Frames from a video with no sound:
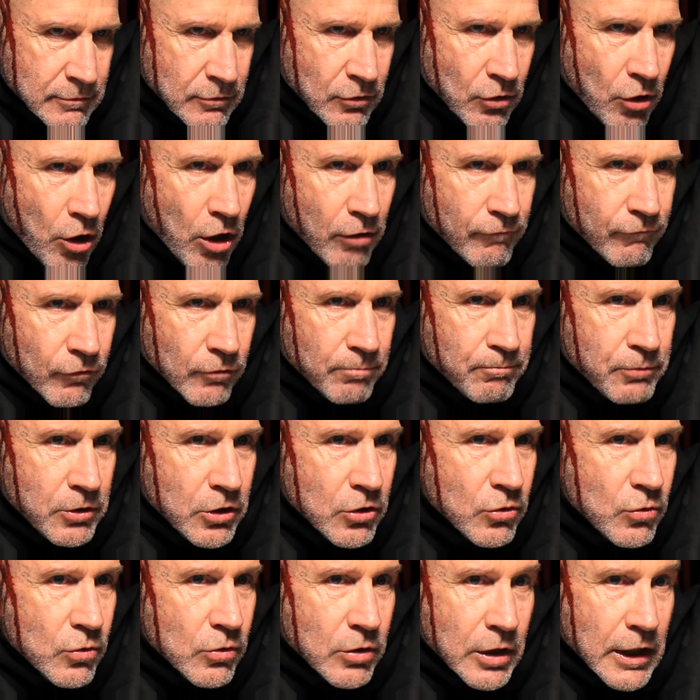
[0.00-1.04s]
Offer
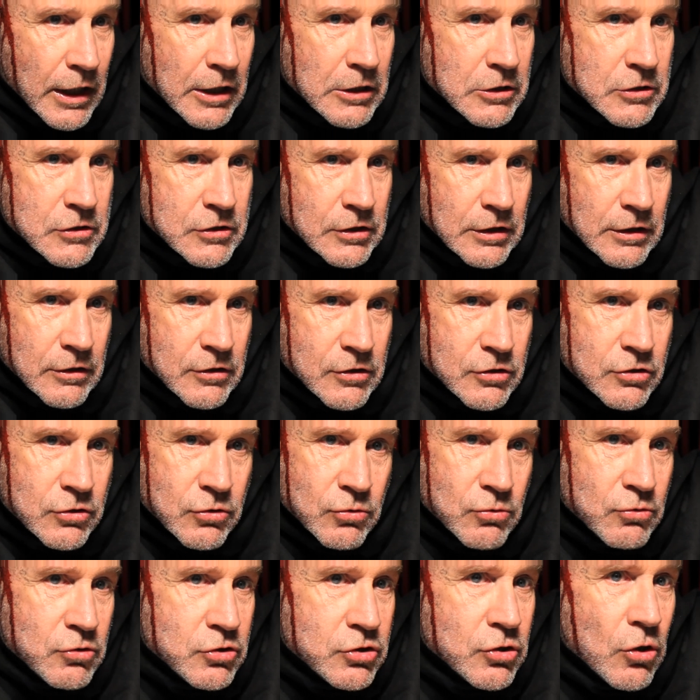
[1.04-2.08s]
pure incense
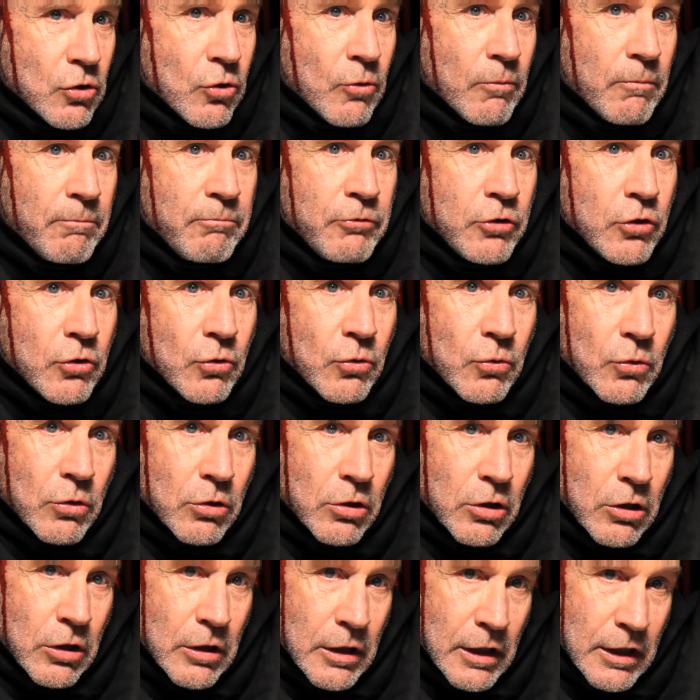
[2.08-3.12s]
to so
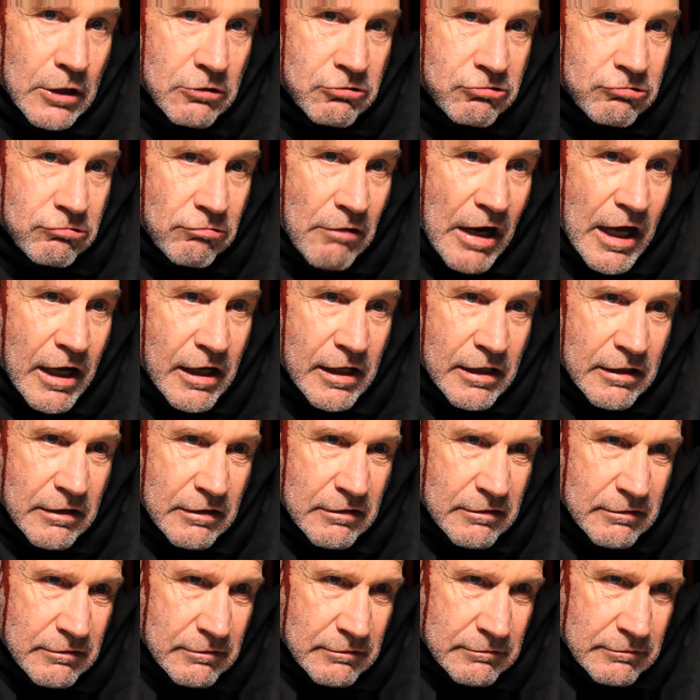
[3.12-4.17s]
pure a
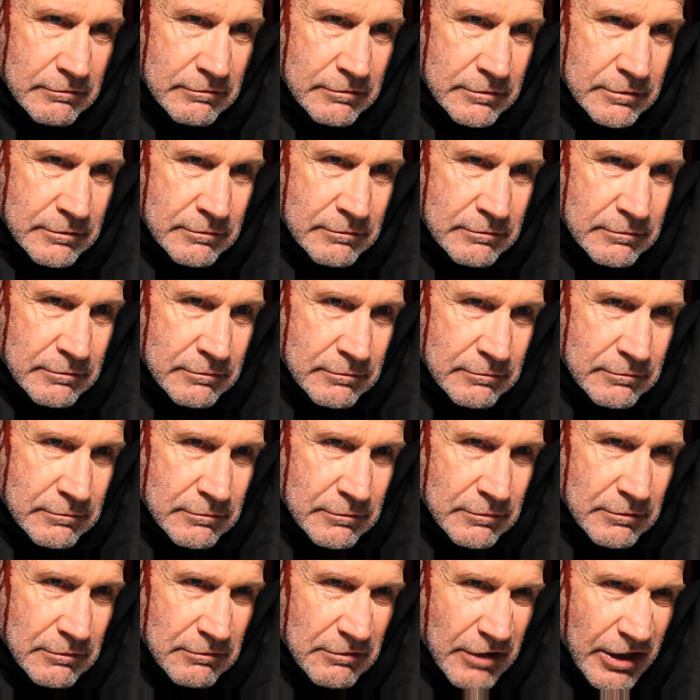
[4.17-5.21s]
shrine.
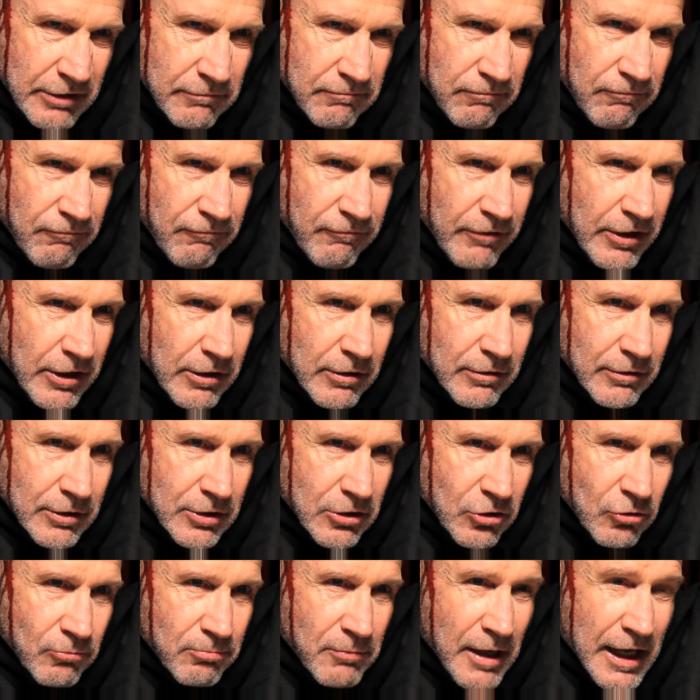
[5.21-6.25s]
Let fair
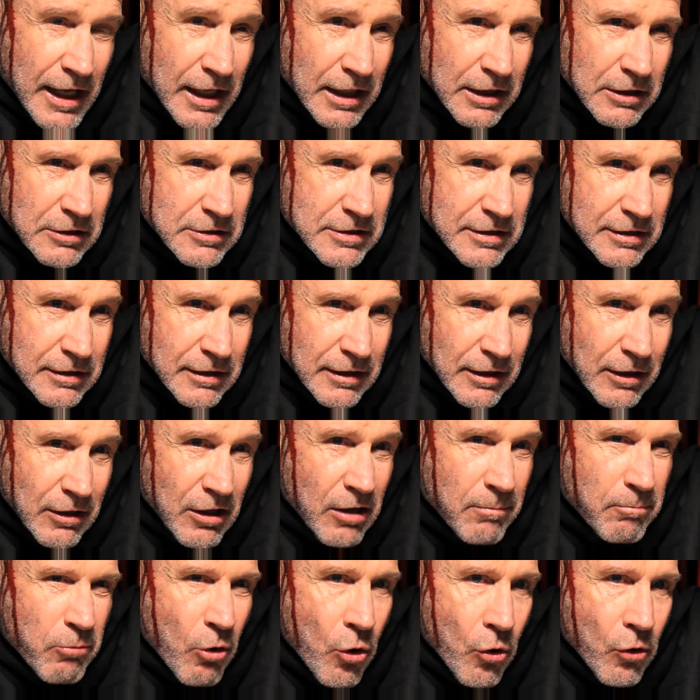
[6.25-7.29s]
humanity
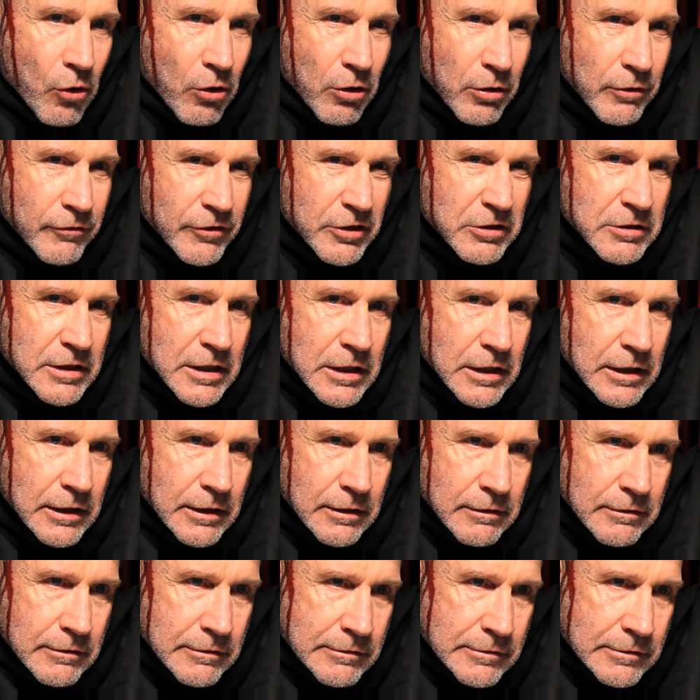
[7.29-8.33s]
abhor the
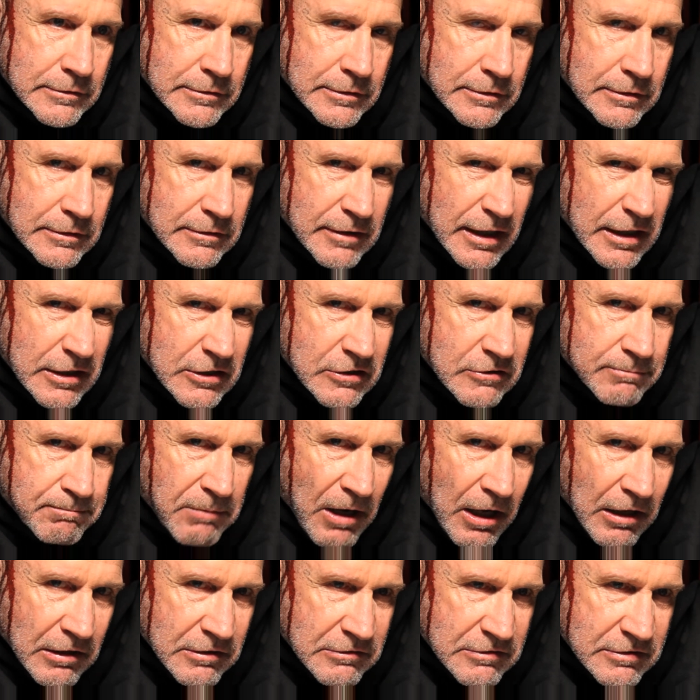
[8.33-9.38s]
deed that
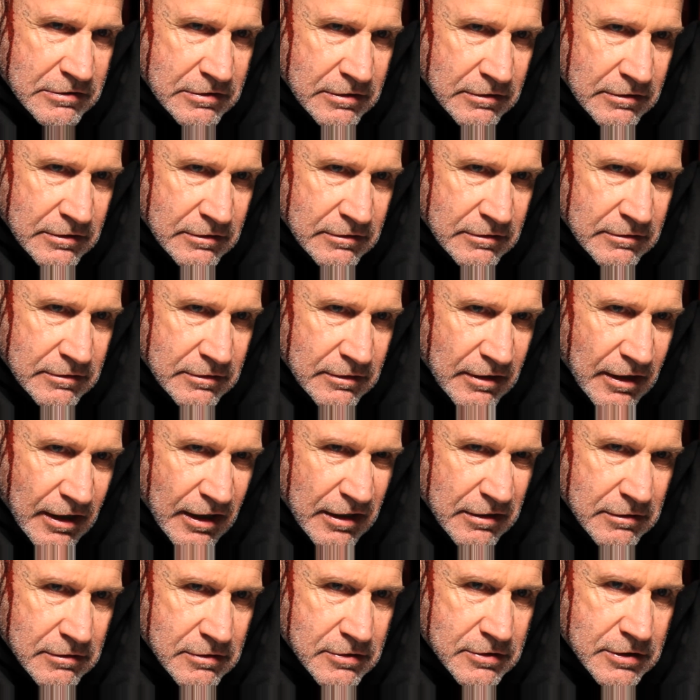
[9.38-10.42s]
spots
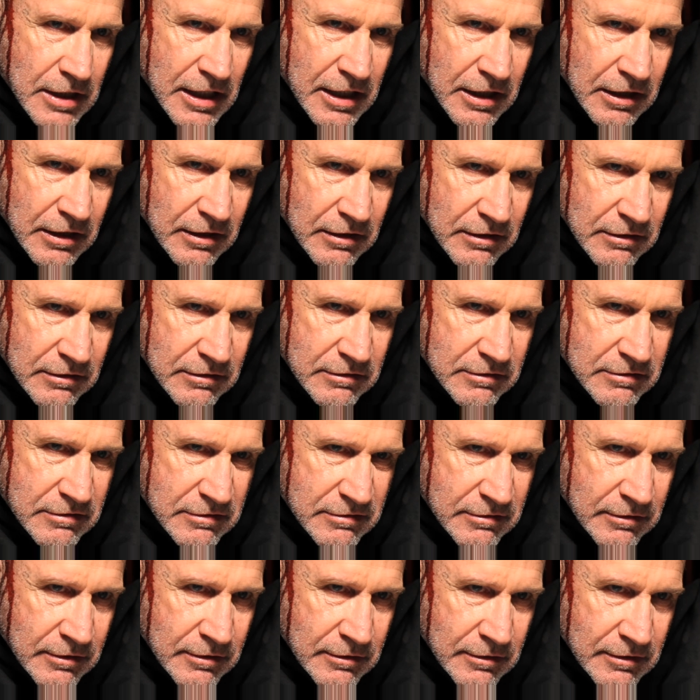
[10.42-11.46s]
and
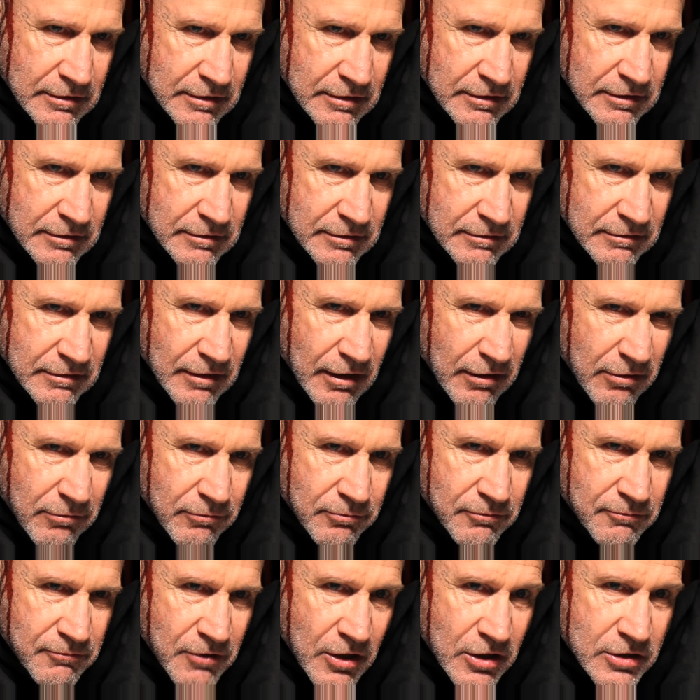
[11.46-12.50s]
stains
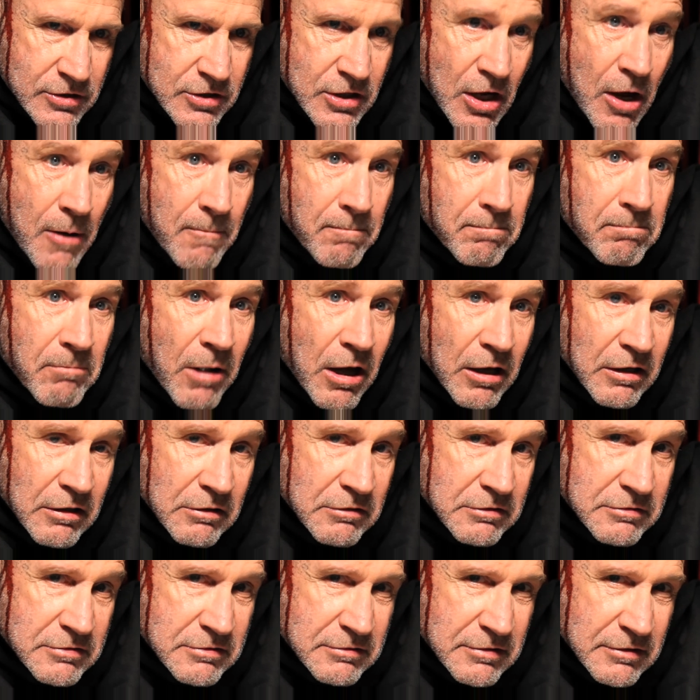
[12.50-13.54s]
love's
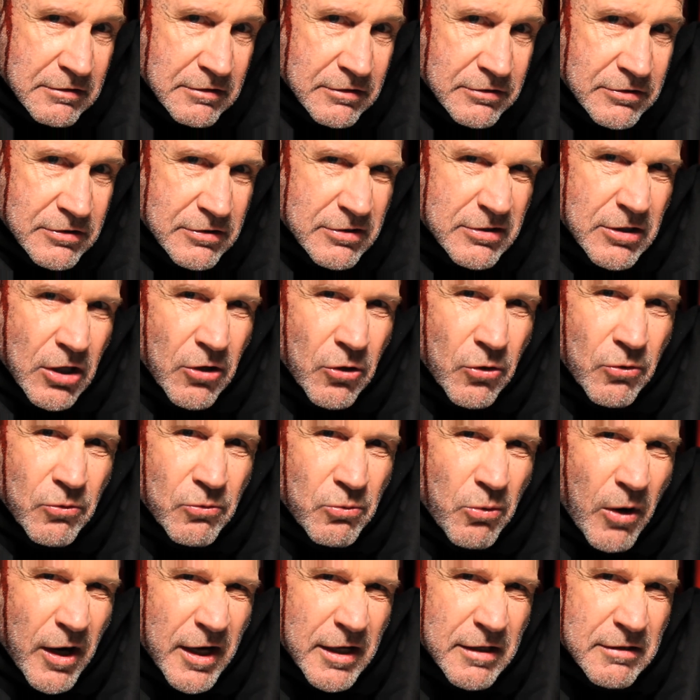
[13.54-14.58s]
modest
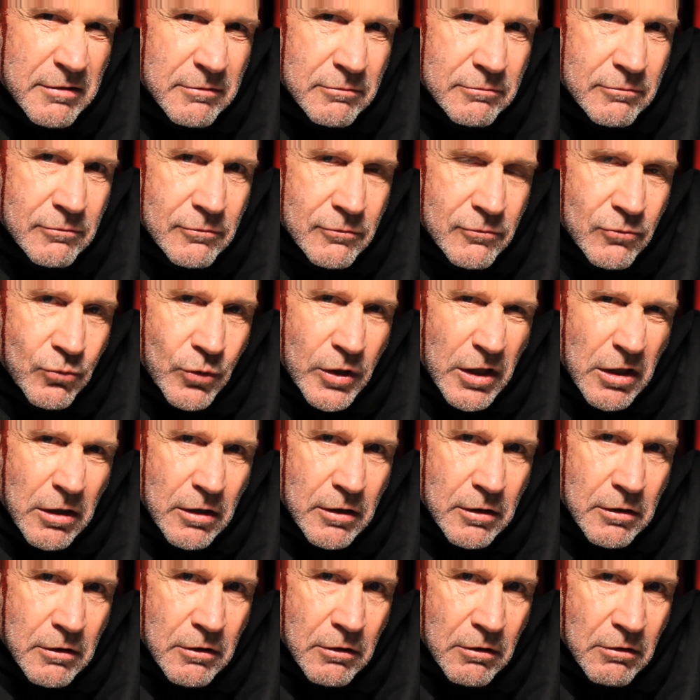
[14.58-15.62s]
snow-white
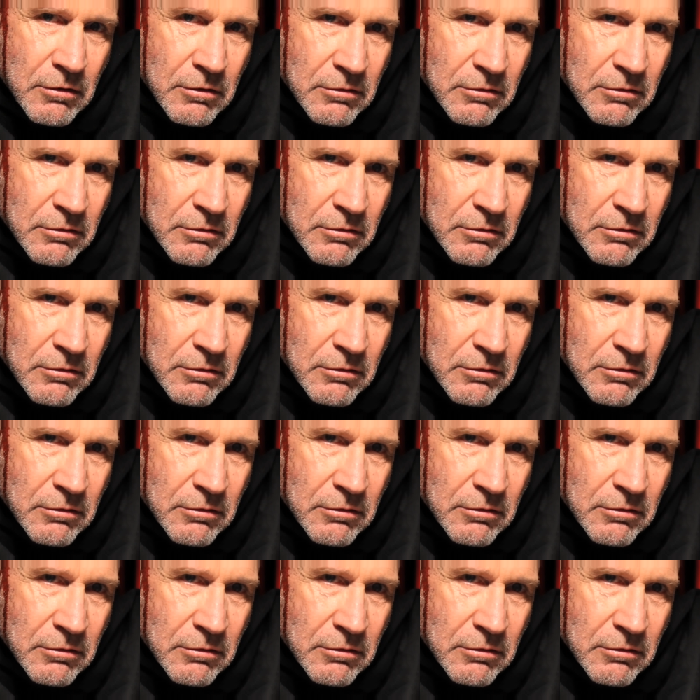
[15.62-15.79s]
weed.